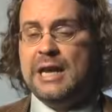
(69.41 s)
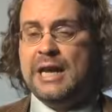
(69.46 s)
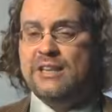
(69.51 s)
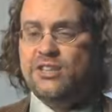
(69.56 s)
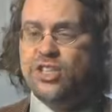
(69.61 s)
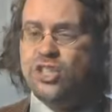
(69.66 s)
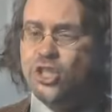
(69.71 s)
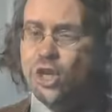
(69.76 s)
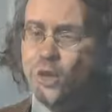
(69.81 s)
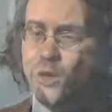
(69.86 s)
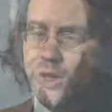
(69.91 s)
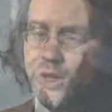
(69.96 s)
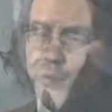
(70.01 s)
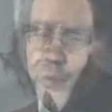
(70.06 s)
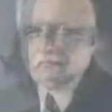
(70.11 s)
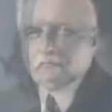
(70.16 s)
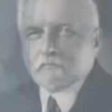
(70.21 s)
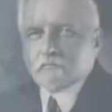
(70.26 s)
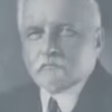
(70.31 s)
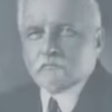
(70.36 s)
And so did
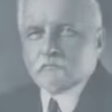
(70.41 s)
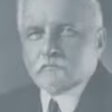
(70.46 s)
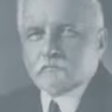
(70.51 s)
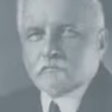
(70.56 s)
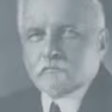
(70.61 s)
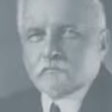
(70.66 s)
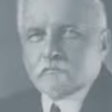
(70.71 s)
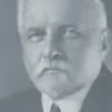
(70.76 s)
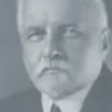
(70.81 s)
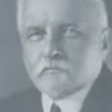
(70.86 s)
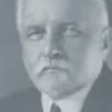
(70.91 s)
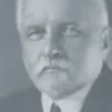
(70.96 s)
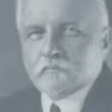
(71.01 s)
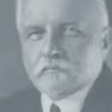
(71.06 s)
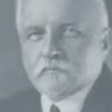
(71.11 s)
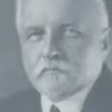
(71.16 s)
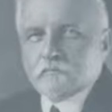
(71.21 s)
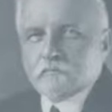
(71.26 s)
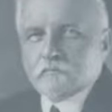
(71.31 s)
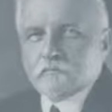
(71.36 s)
William A.
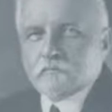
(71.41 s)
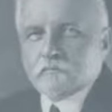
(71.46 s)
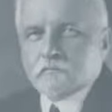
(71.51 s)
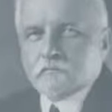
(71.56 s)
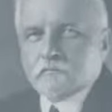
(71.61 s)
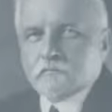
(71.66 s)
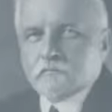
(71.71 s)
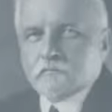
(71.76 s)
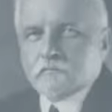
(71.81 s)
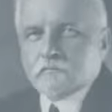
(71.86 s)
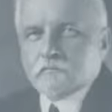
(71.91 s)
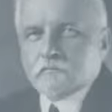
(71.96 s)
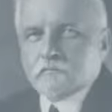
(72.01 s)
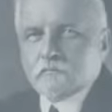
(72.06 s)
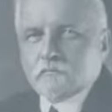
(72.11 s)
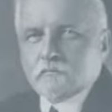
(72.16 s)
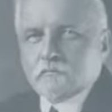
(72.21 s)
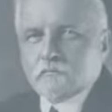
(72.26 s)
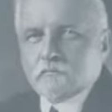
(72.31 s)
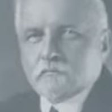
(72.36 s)
Spicer, who
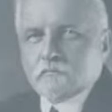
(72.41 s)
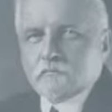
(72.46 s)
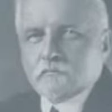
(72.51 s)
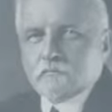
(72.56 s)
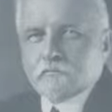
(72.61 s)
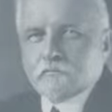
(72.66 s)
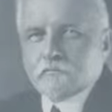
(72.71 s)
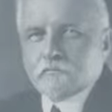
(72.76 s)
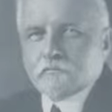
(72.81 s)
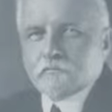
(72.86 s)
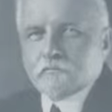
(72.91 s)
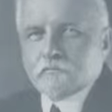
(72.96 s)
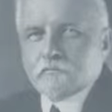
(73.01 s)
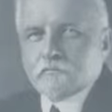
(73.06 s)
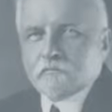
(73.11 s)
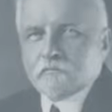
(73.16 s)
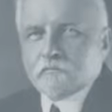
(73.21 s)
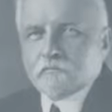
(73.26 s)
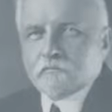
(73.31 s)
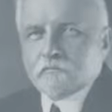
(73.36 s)
died on October
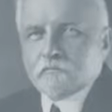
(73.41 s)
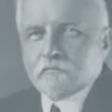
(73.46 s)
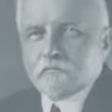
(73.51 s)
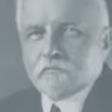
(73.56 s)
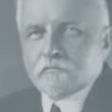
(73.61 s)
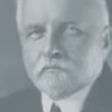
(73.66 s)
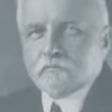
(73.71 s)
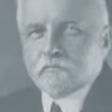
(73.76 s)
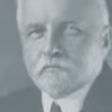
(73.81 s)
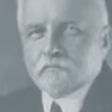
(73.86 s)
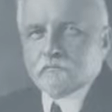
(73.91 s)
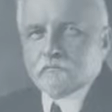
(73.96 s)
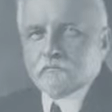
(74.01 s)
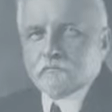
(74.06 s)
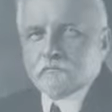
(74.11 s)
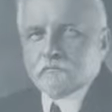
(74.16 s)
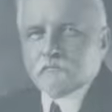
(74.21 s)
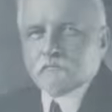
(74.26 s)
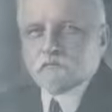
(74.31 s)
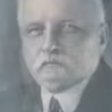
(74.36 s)
17,
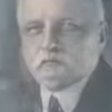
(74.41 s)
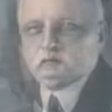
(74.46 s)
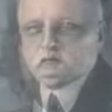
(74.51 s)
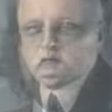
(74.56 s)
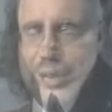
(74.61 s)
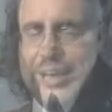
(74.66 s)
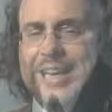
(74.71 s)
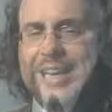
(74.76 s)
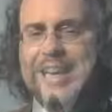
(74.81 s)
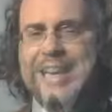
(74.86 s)
1952.